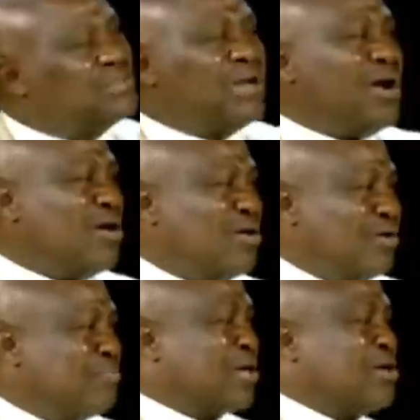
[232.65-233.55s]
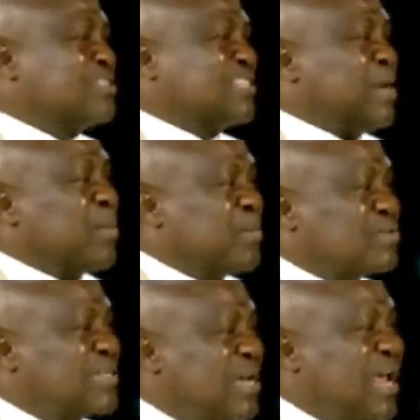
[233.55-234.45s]
No, because the same people
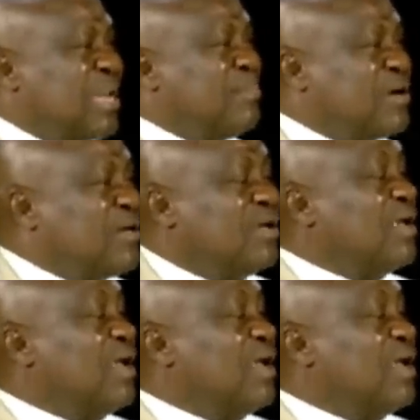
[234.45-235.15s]
say anybody